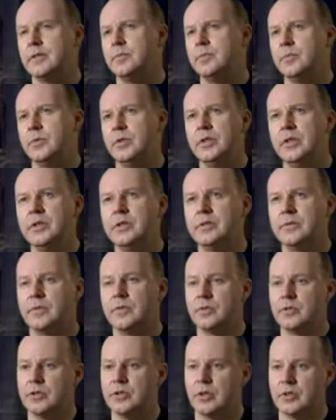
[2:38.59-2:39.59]
some
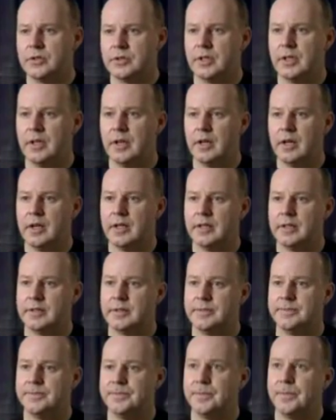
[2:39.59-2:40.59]
beautiful shots at
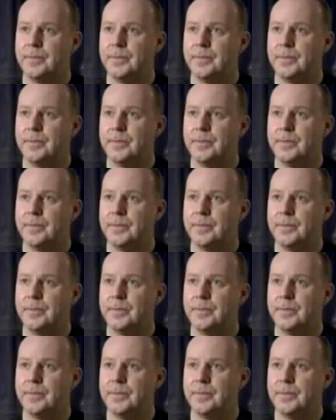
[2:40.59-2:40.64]
night